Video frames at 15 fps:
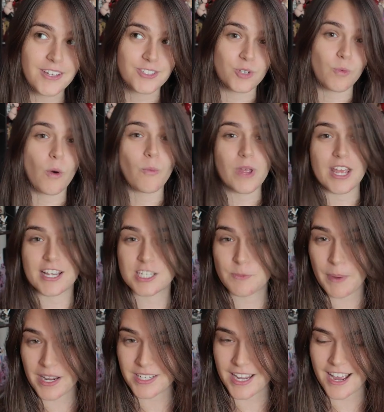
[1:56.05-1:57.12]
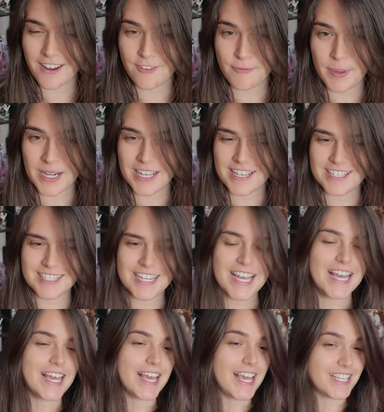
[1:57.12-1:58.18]
to what we expect out of bunnies.
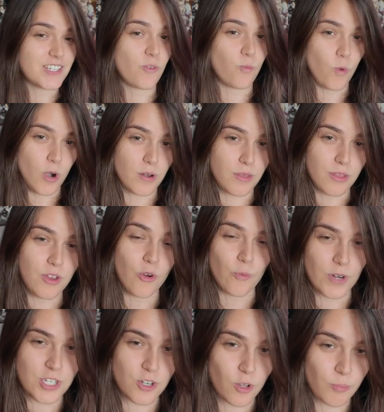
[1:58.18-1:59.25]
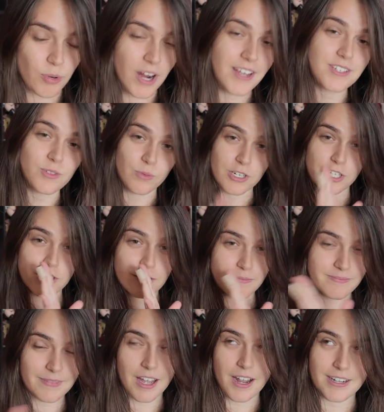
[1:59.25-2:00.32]
Is it worth the original price, which
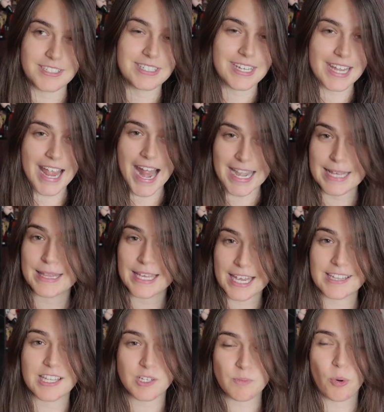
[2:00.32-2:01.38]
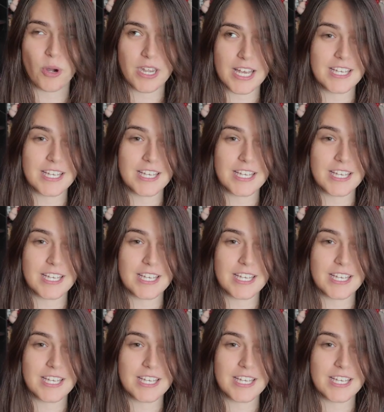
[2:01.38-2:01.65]
honestly anything at this point